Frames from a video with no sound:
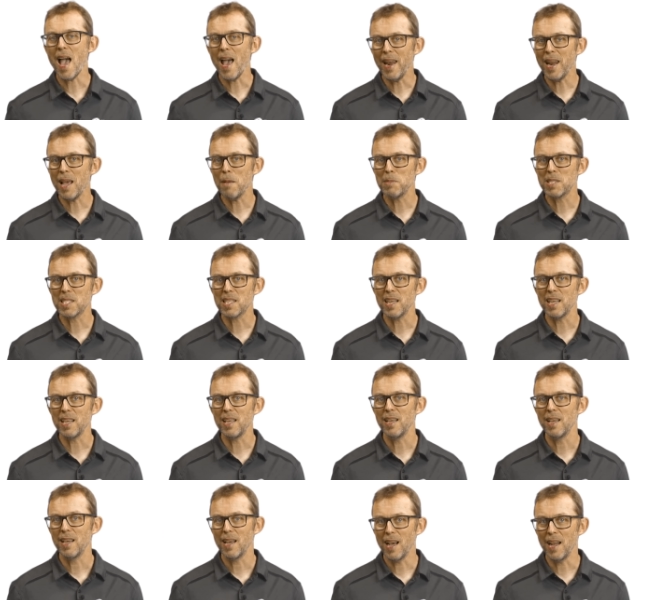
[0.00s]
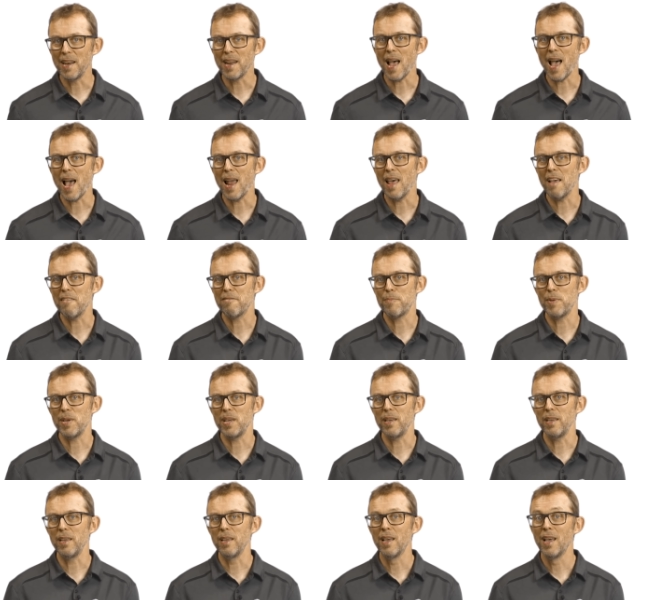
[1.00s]
NMC and
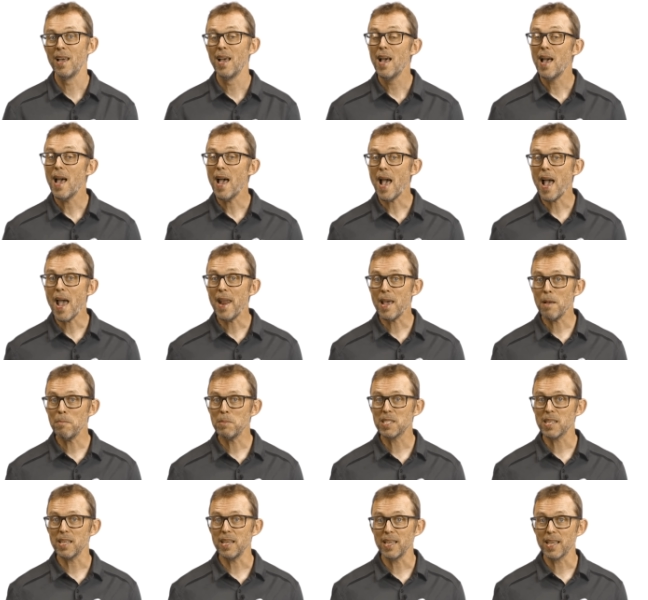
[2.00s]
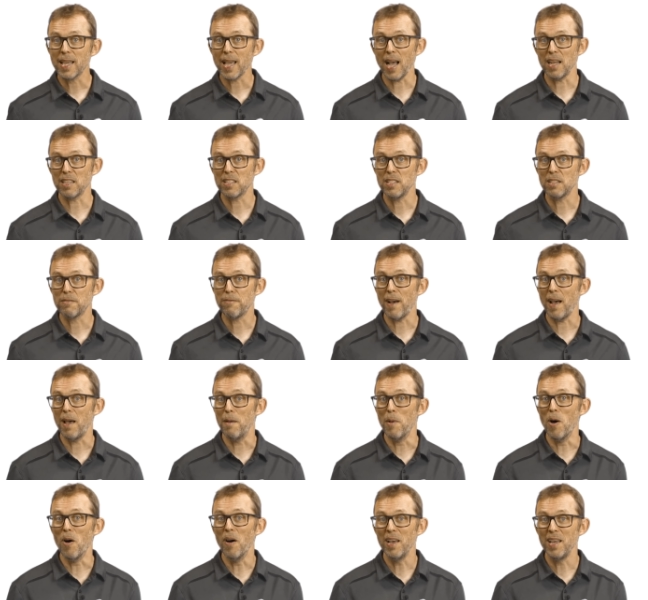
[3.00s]
LFP. NMC catches fire
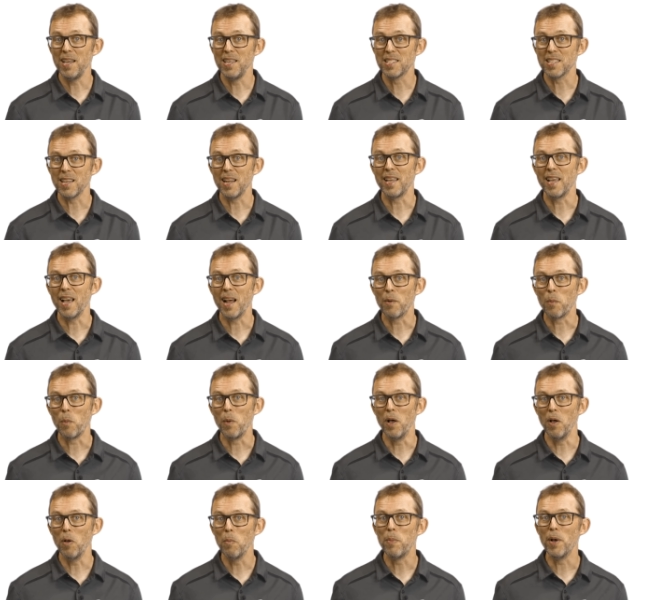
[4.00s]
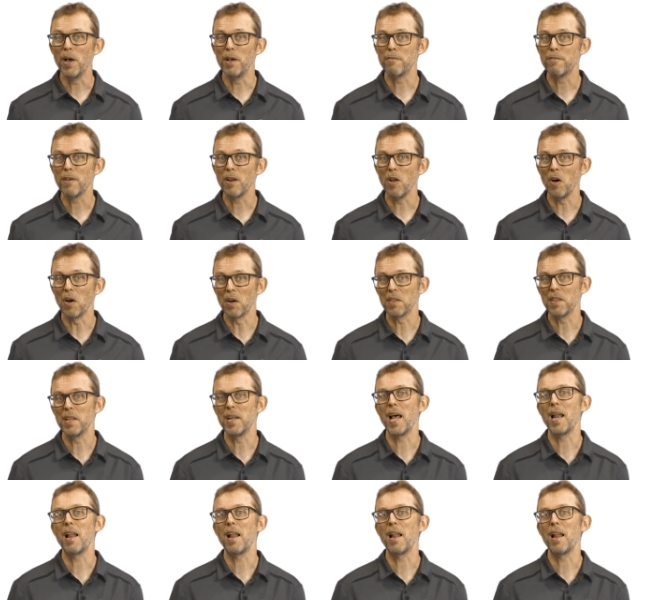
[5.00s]
more easily and will burn for longer than